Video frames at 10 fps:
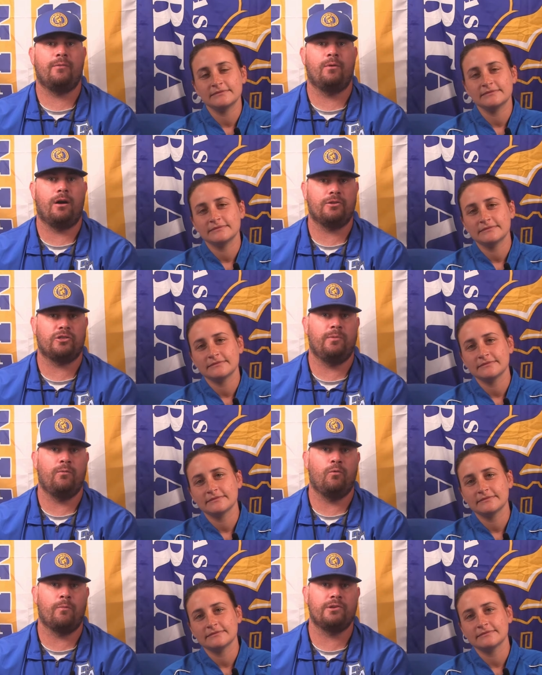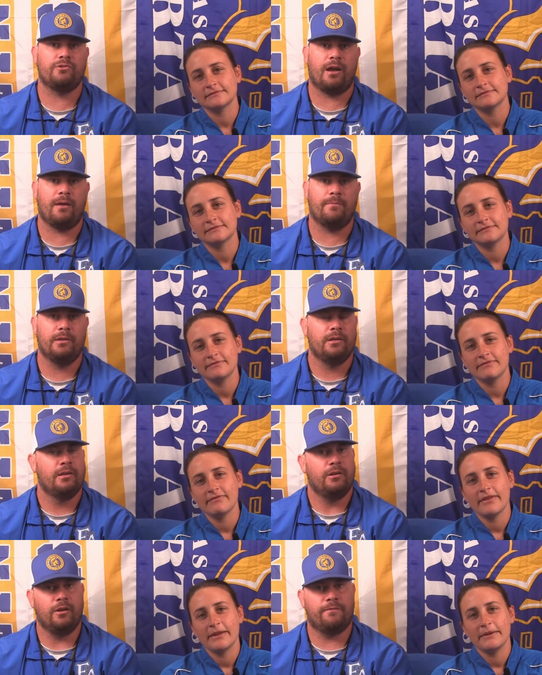Speaker 1: will also be warm and dry.
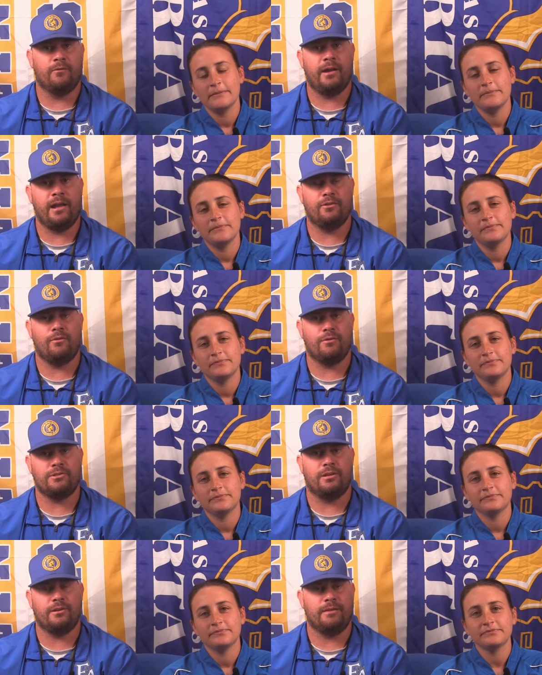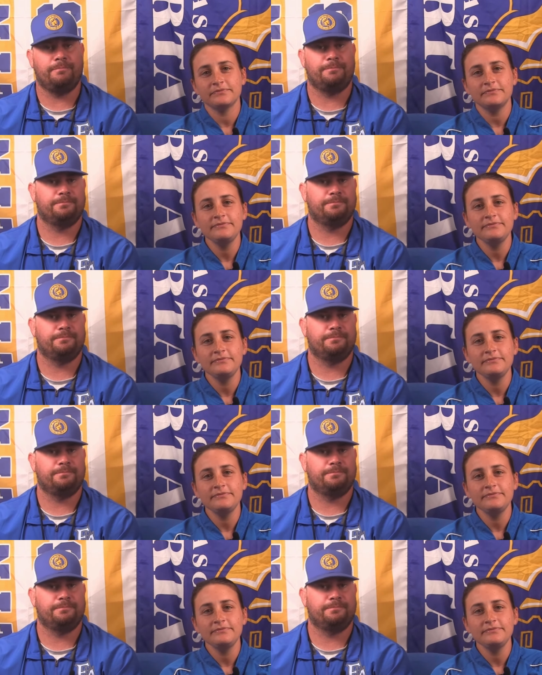Look for rain though on Sunday.